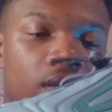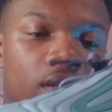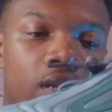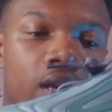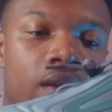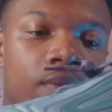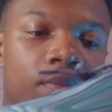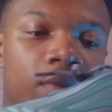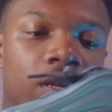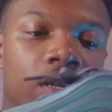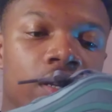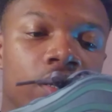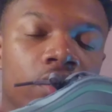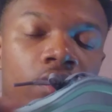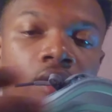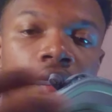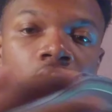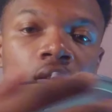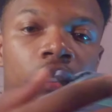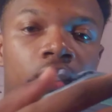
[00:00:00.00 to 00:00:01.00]
that
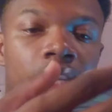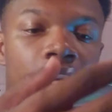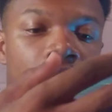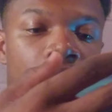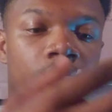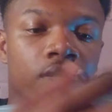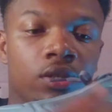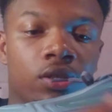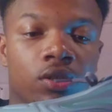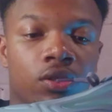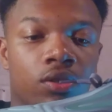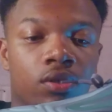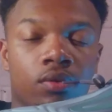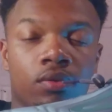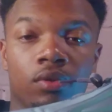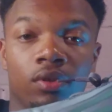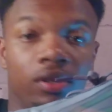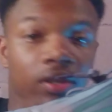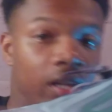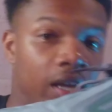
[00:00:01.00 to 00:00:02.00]
means they just
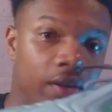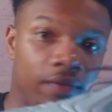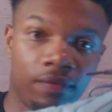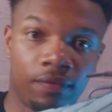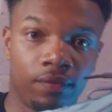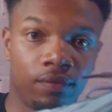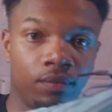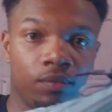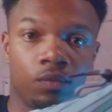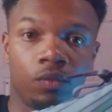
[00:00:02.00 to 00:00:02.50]
length